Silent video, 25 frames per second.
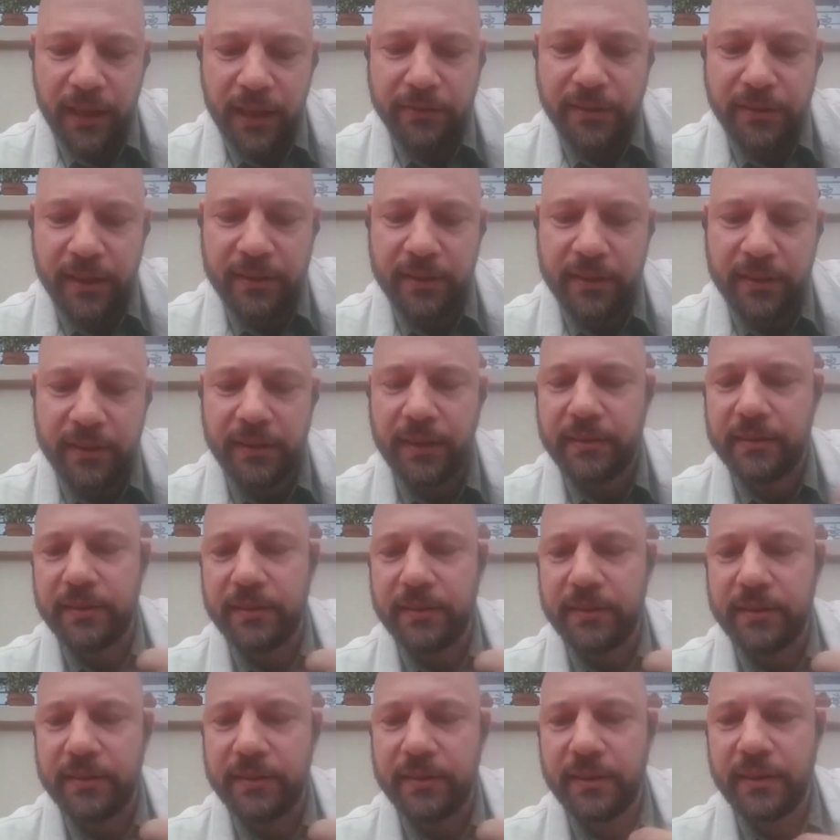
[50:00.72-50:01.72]
if the data
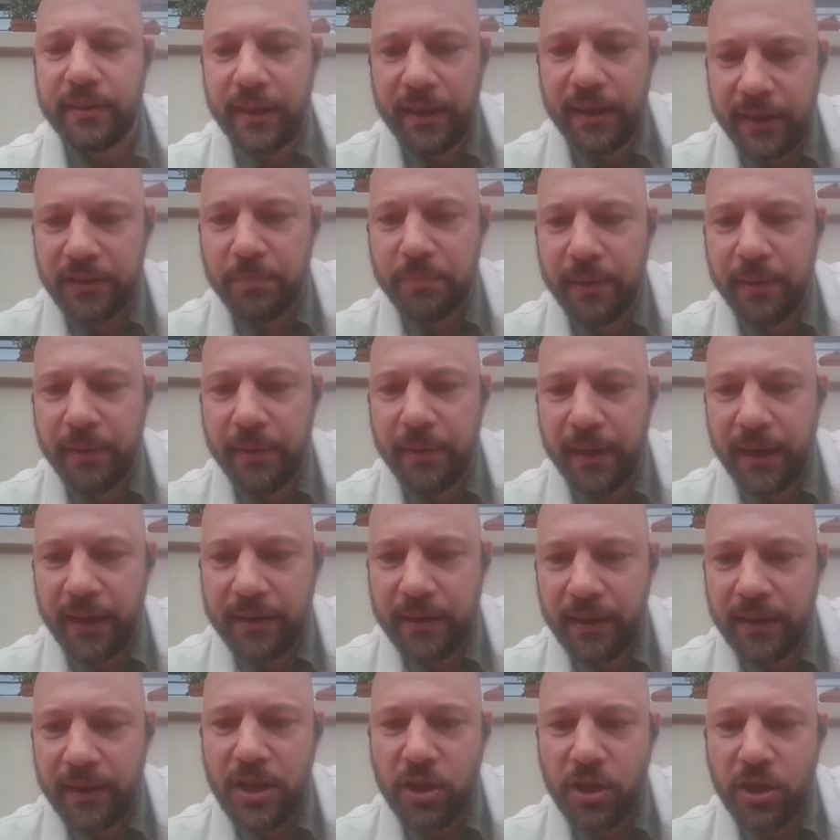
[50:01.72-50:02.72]
that they get
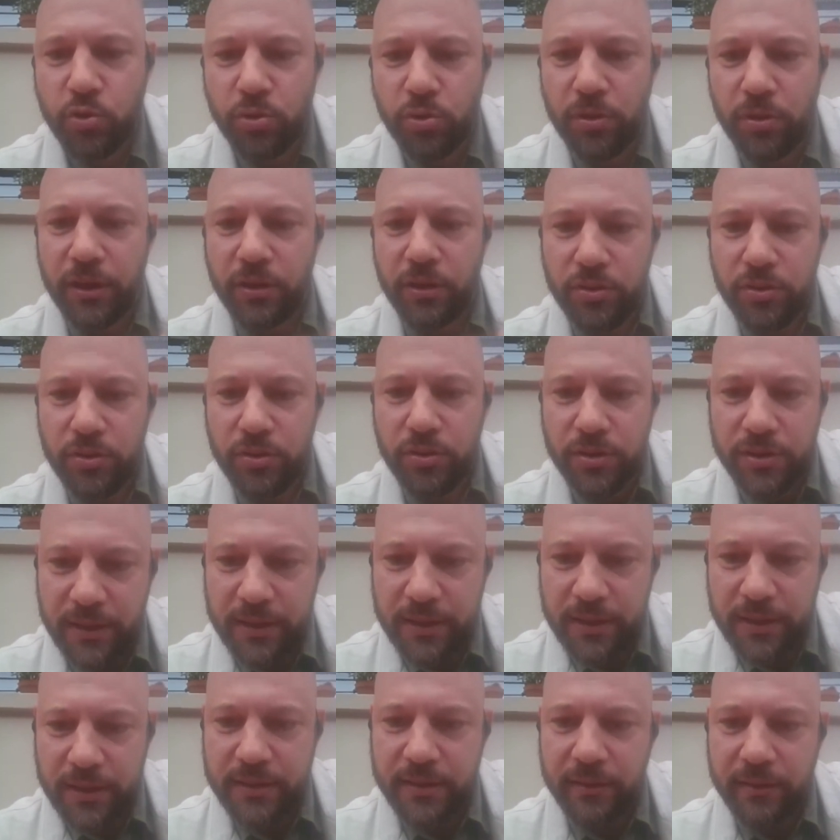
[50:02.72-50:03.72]
back is actually
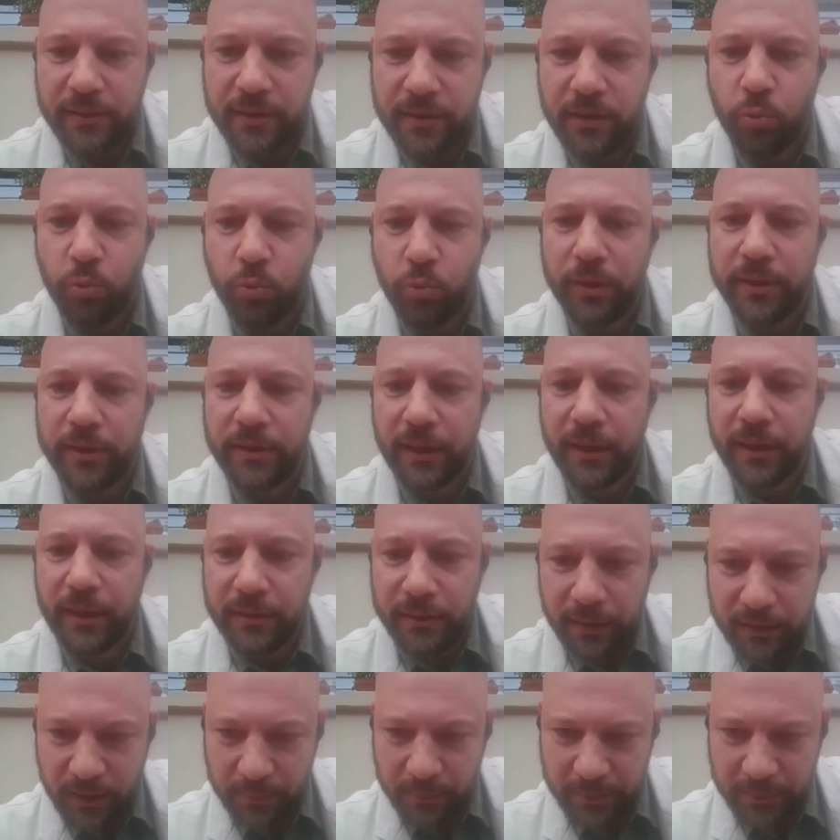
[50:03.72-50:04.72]
consistent with the
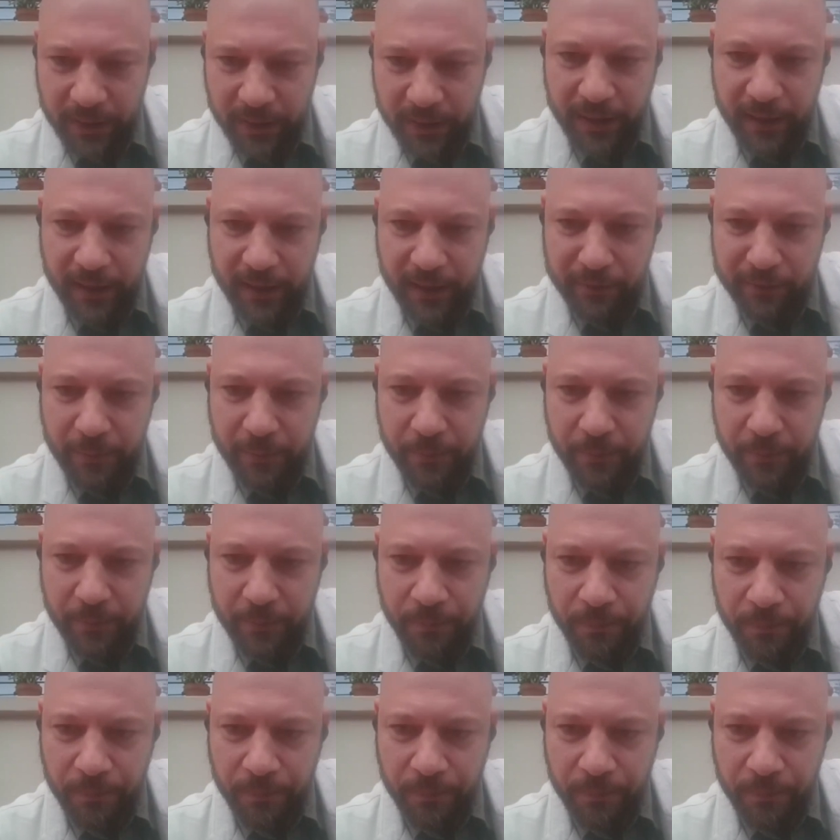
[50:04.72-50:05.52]
data return they have.